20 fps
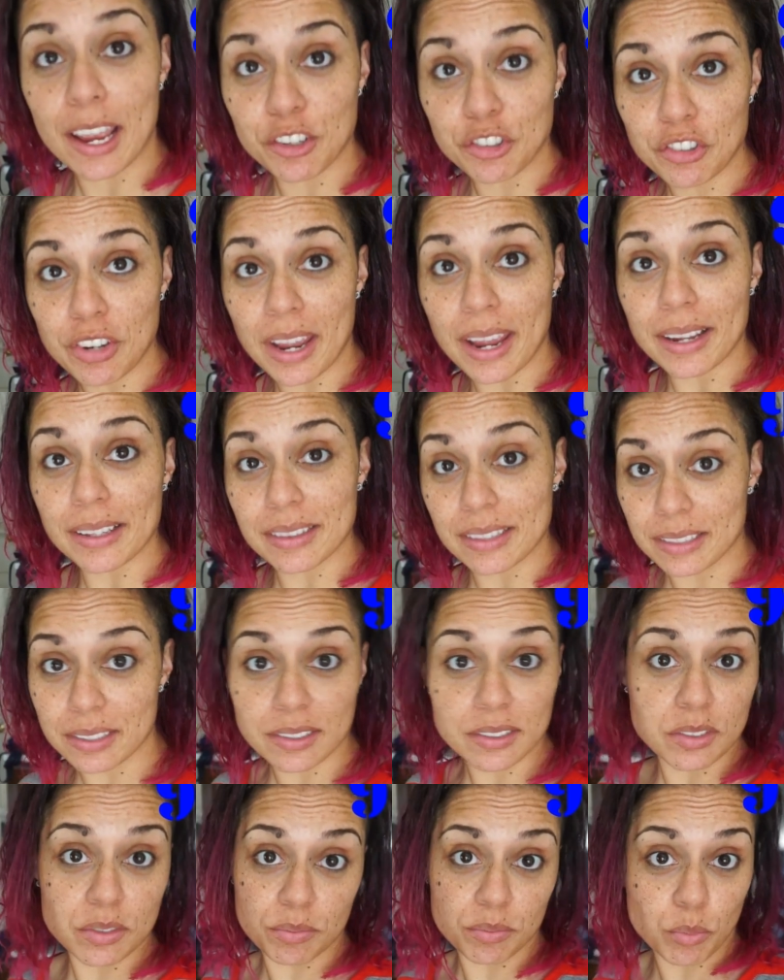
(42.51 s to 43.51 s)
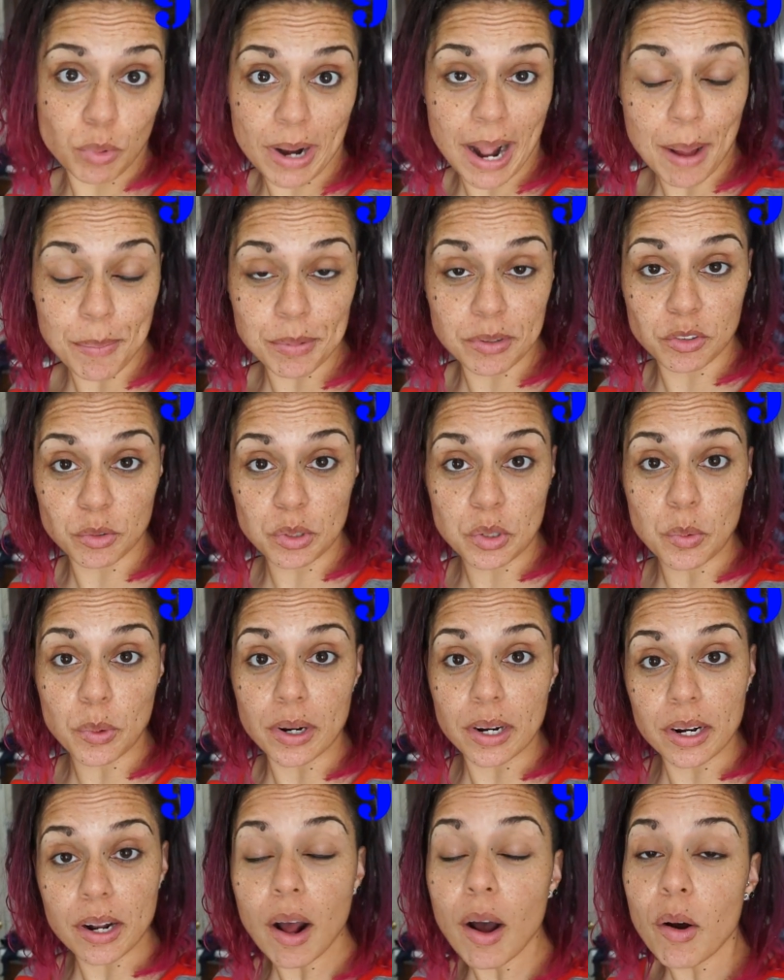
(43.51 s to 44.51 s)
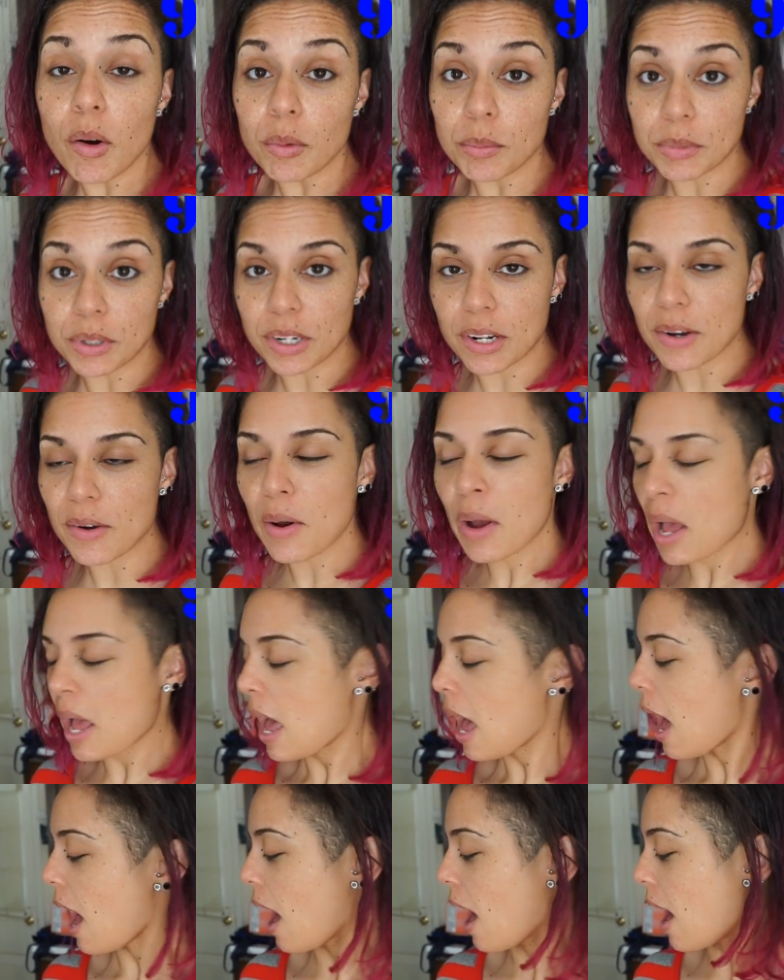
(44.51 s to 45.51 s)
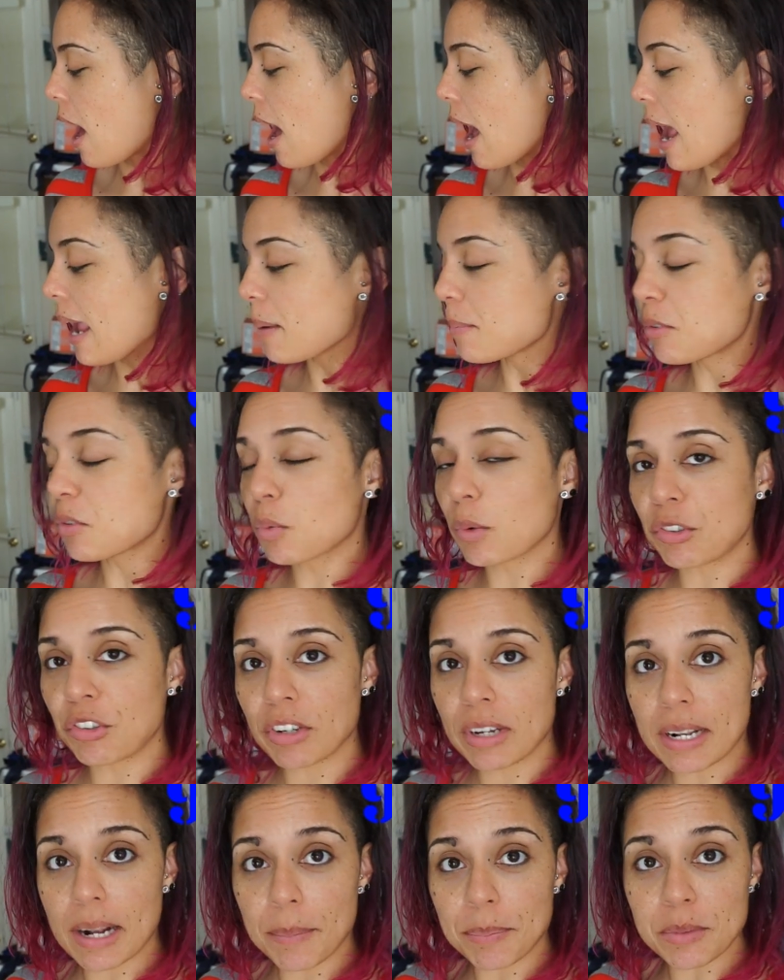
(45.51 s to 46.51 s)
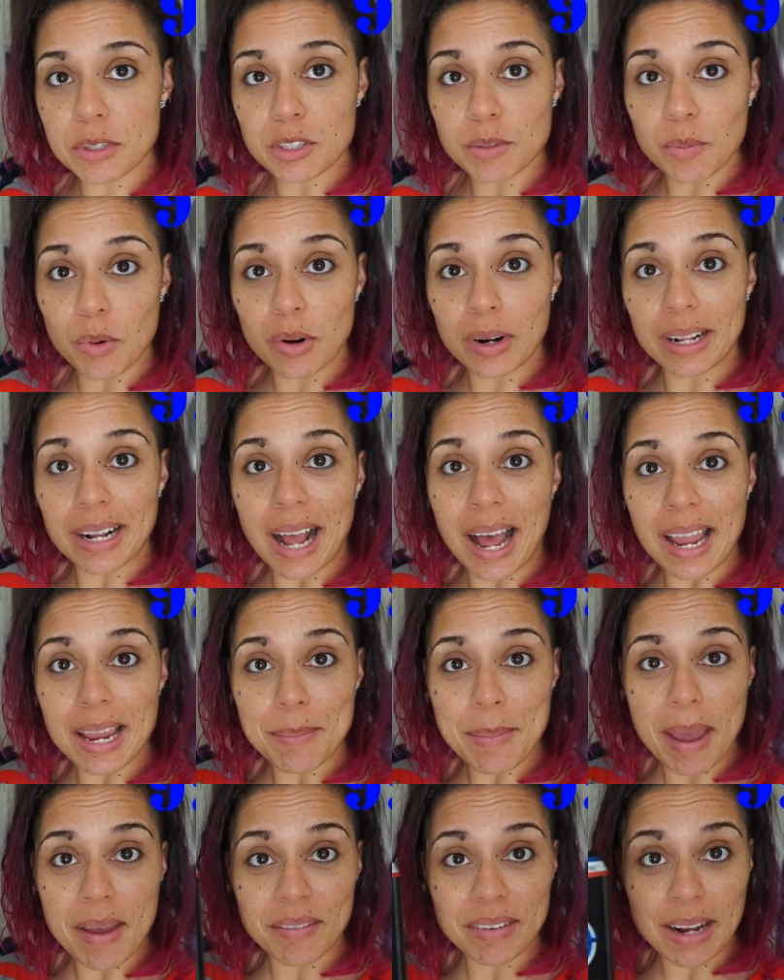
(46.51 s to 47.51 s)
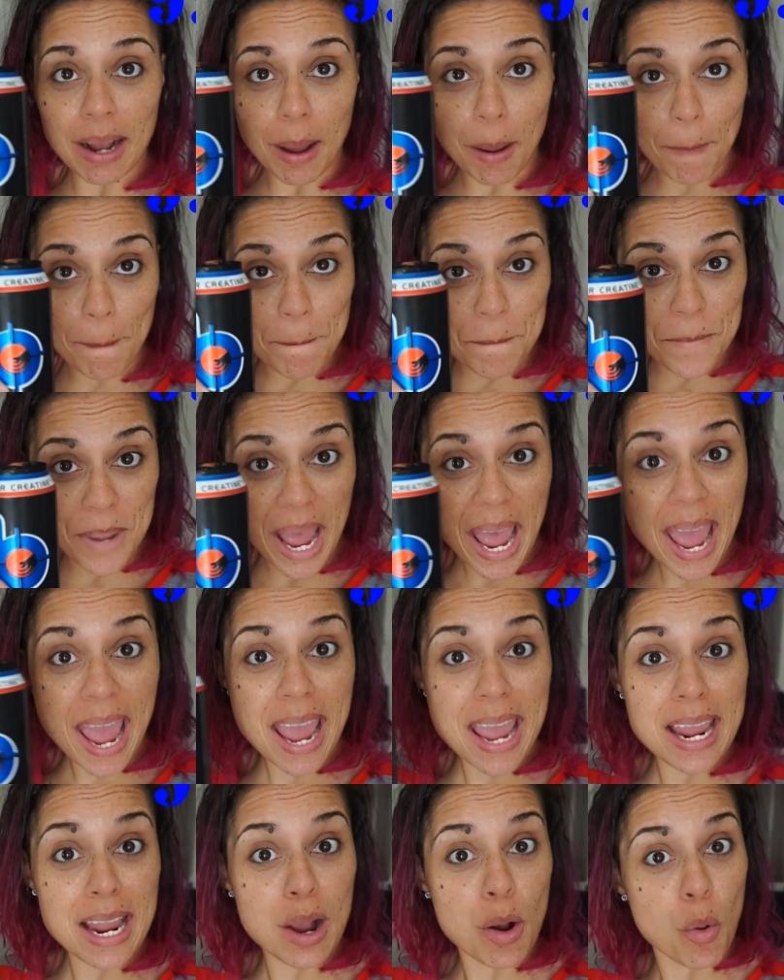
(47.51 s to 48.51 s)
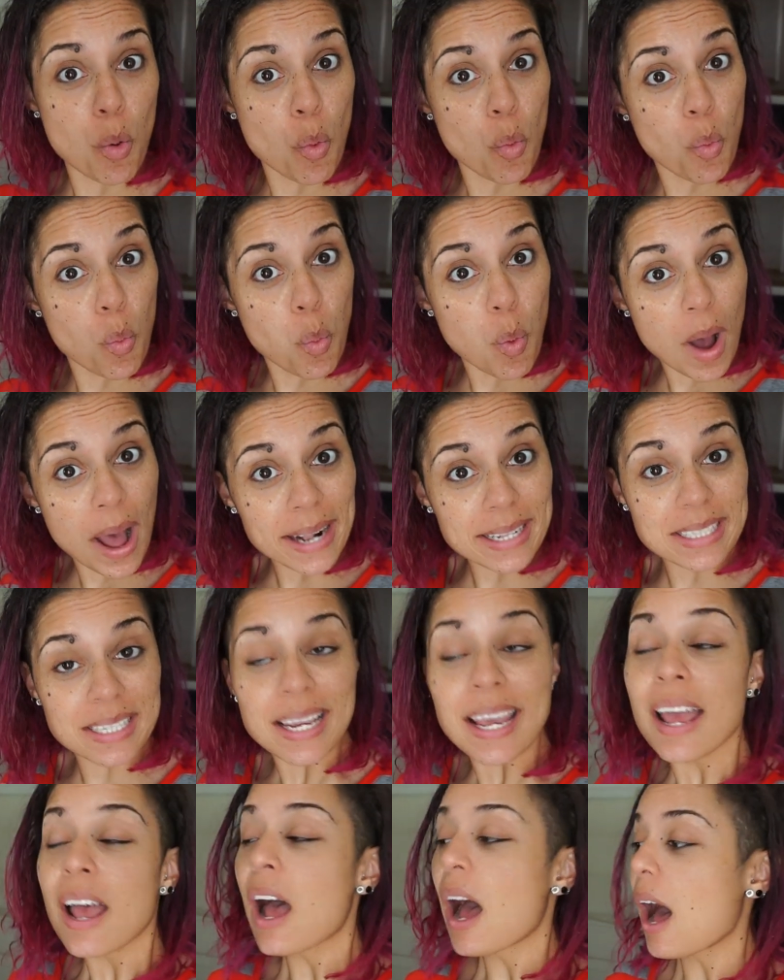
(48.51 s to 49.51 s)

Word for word: Hashtag, this is what happens when you work at home, you know? I am switching it up this morning. I am having a bang. What?